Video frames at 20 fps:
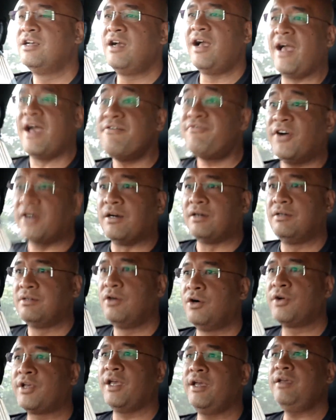Ever,
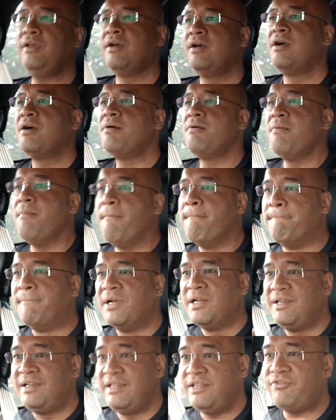okay?
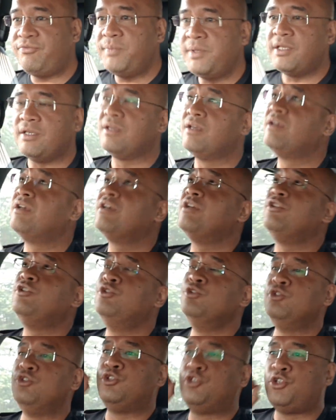Believe me,
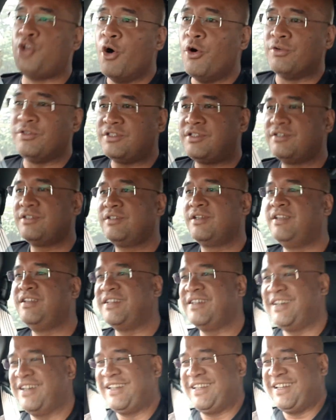you don't.
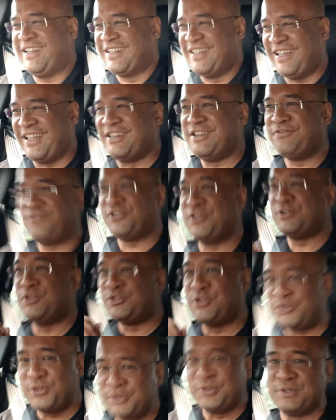And if you
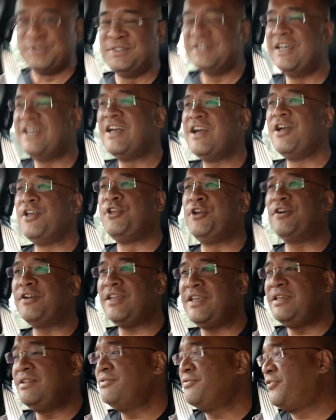do,
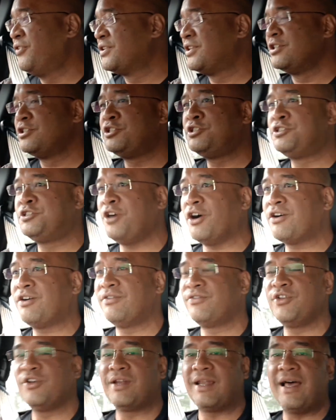you're in for the shock
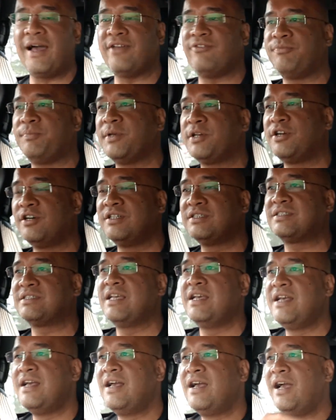of your life, because
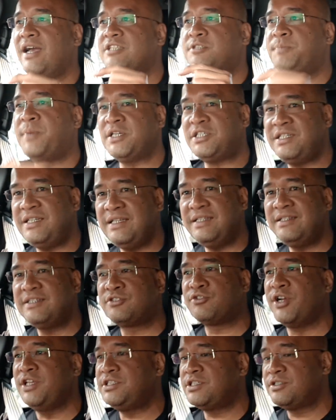especially in
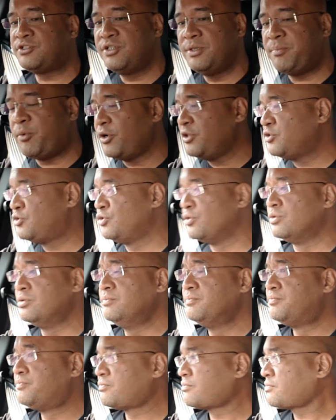this Ranger
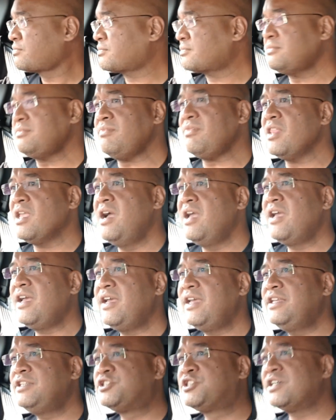
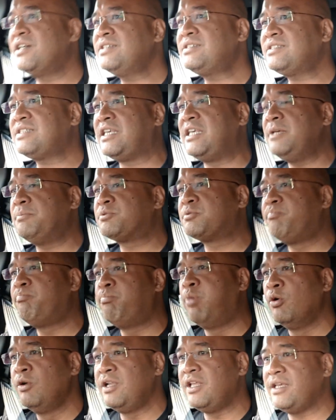3.2, it just keeps
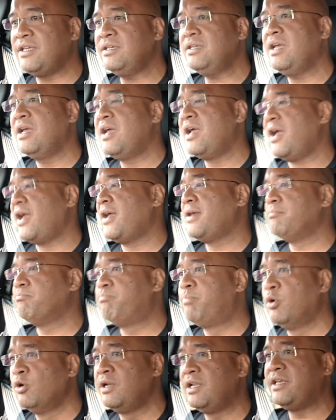pulling
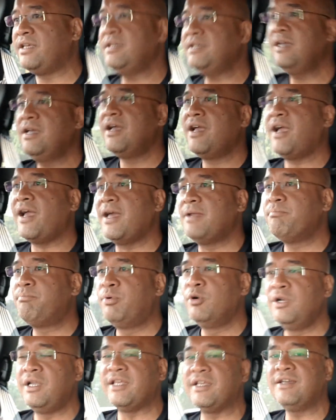and pulling and
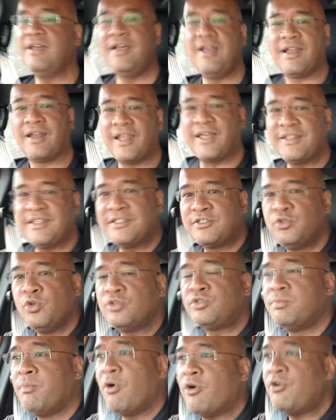pulling like there's
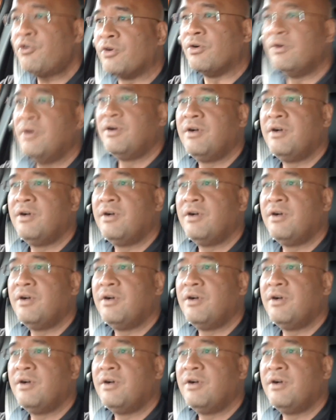no tomorrow.